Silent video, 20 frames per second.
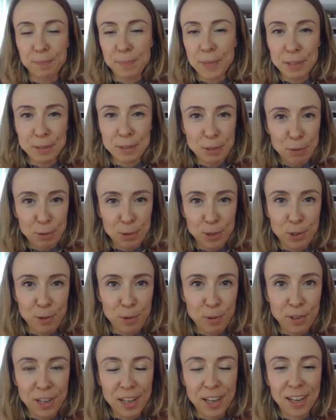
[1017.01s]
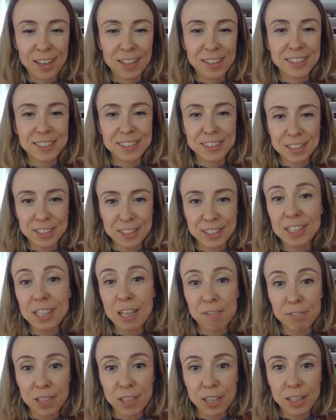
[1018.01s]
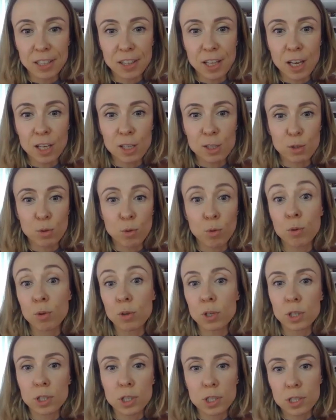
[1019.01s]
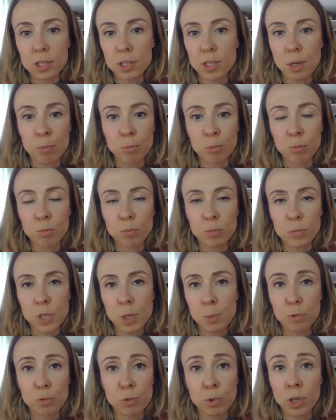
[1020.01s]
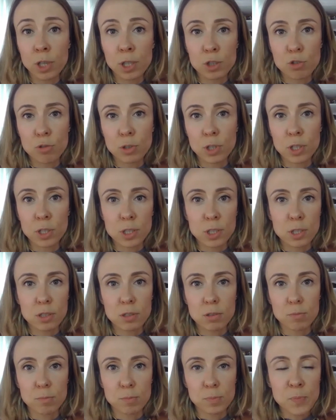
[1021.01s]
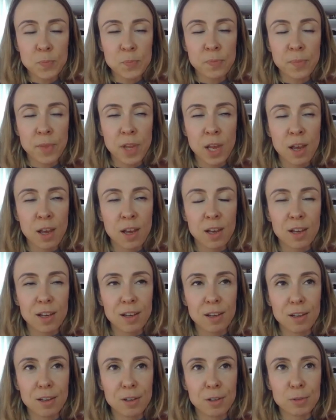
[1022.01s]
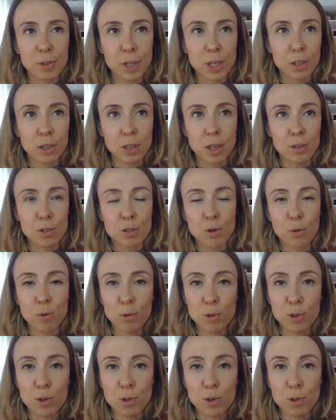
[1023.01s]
I don't know, yoga, stuff like that, or some of your interests, like, I don't know,